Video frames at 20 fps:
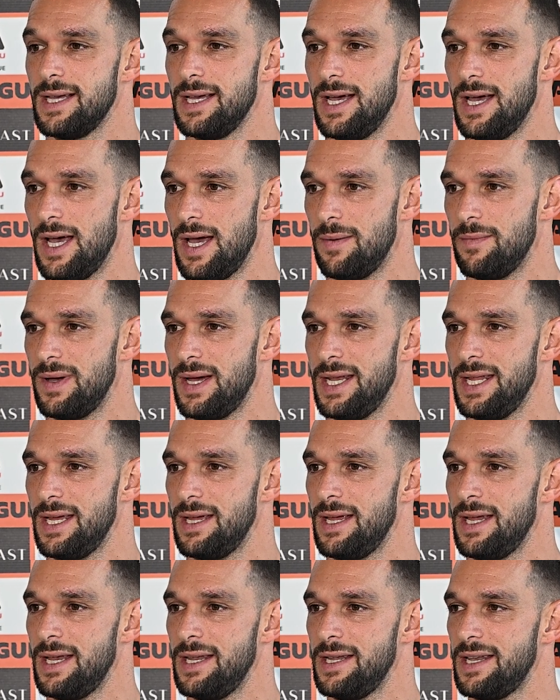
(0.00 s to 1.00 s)

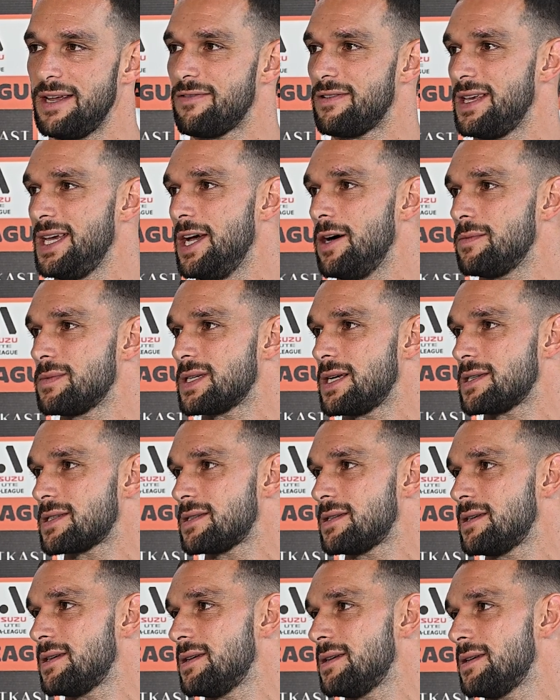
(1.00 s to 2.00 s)
and it definitely helps us.